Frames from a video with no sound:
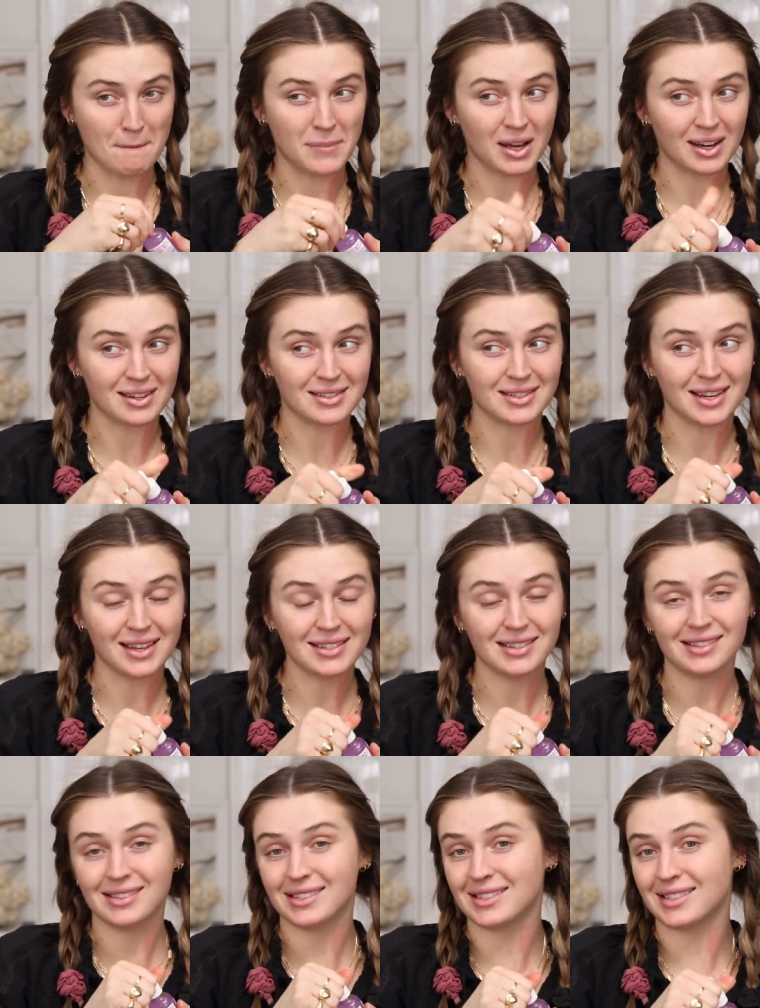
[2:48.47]
but it
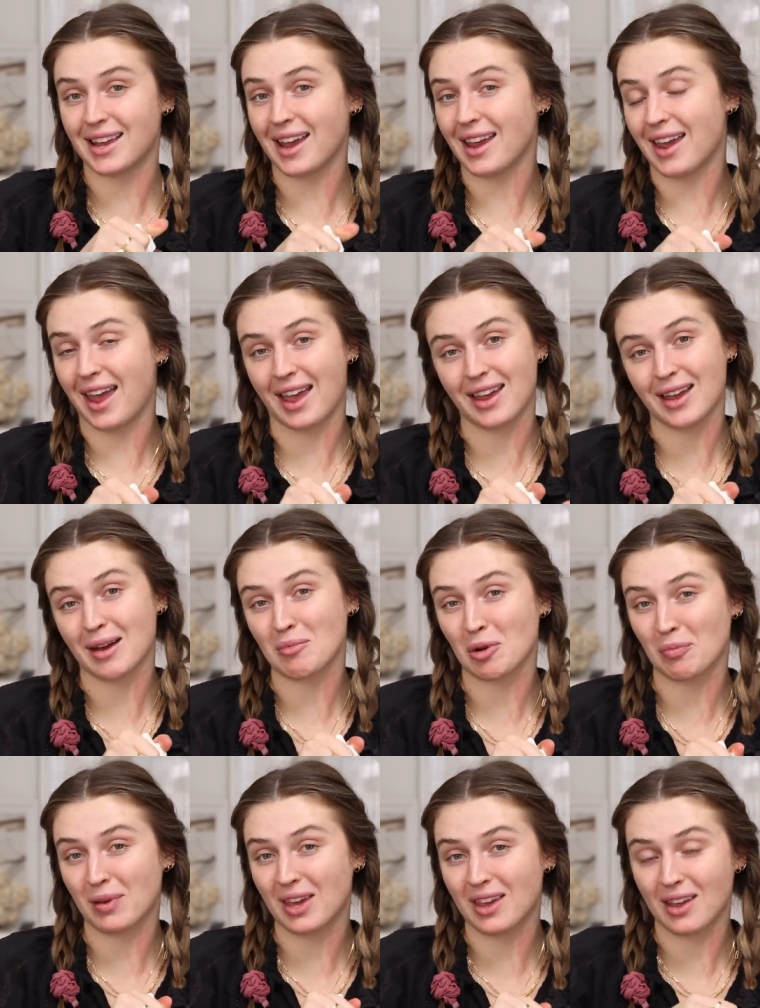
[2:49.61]
doesn't say AM or
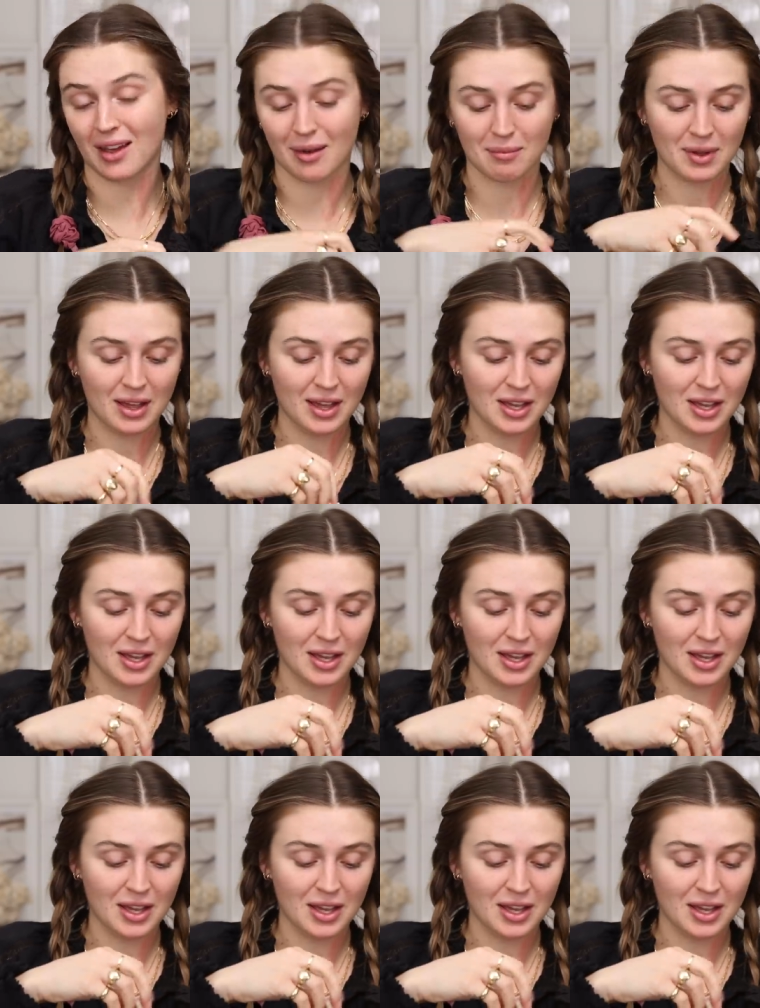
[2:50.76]
PM.